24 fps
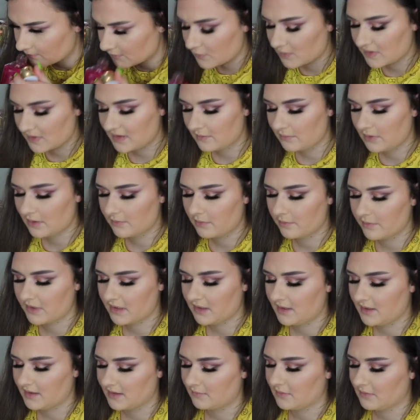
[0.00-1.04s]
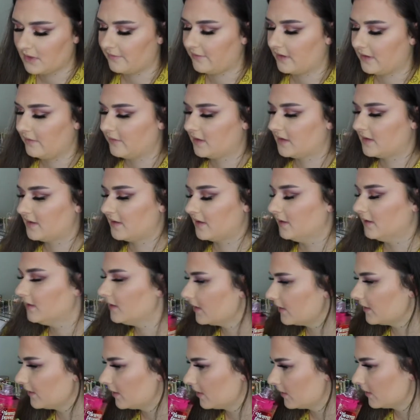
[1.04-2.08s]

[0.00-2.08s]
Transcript: Twisted peppermint isn't my favourite scent.